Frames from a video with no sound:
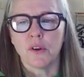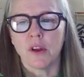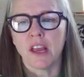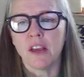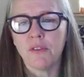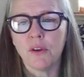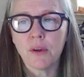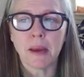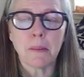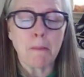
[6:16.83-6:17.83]
if you
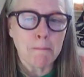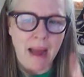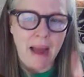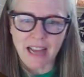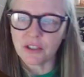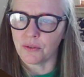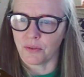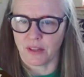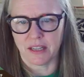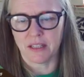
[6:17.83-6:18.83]
can master
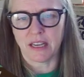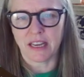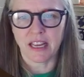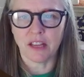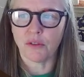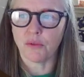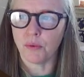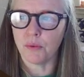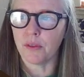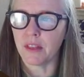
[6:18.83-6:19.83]
this and get
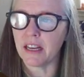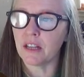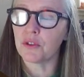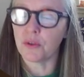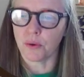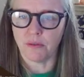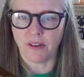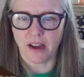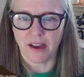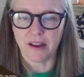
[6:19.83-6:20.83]
through the
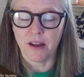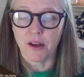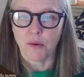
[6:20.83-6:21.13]
certify